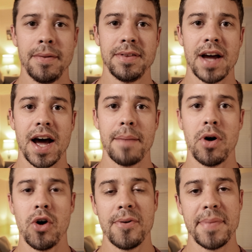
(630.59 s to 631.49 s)

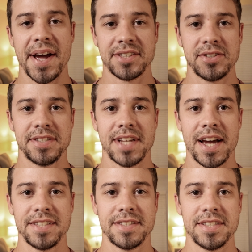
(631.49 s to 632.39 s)
top home
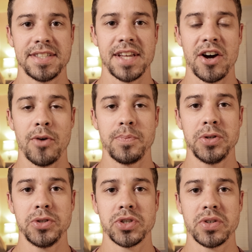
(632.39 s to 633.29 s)
exercises to help
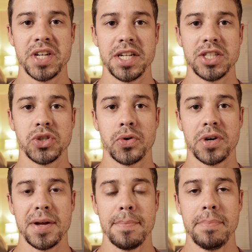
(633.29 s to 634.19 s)
you treat
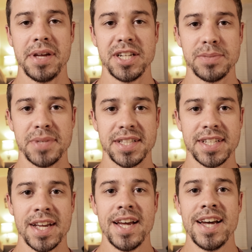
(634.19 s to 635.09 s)
shoulder
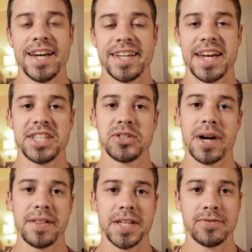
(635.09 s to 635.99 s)
impingement. Again,
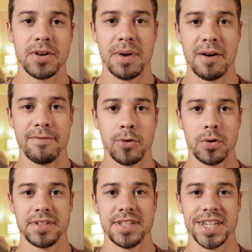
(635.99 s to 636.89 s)
try these for about
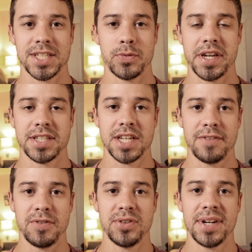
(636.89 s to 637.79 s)
4 to 6 weeks,
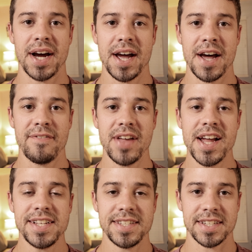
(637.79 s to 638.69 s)
and if you do not have
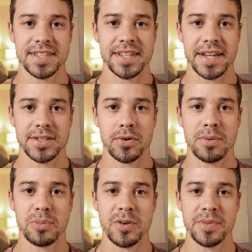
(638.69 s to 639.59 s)
any success or
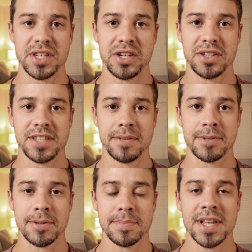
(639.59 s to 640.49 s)
improvements in your
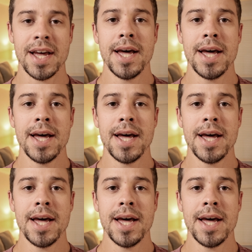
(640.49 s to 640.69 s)
symptoms,